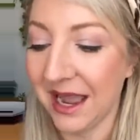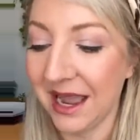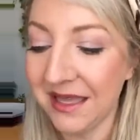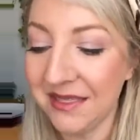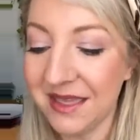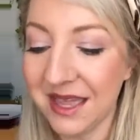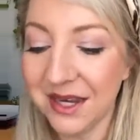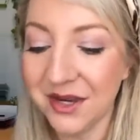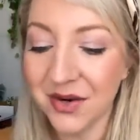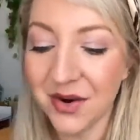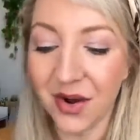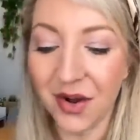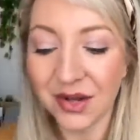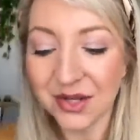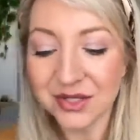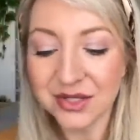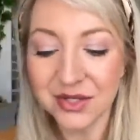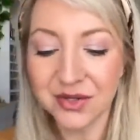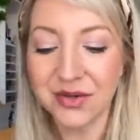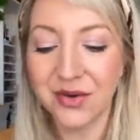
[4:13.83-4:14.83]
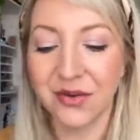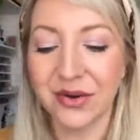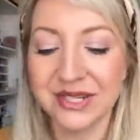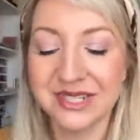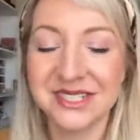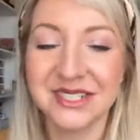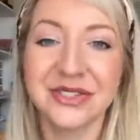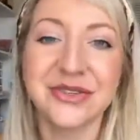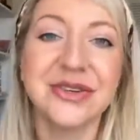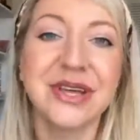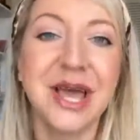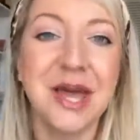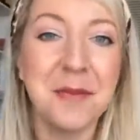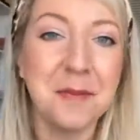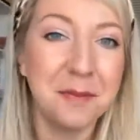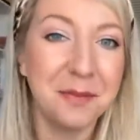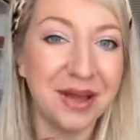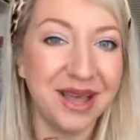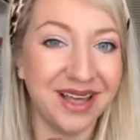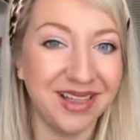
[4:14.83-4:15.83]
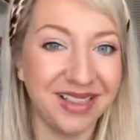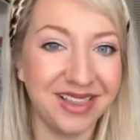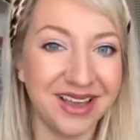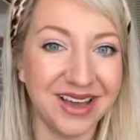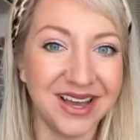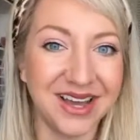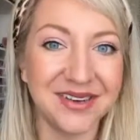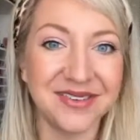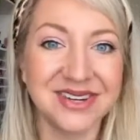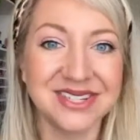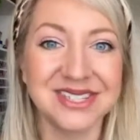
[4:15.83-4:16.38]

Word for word: And then you're also going to get Bella,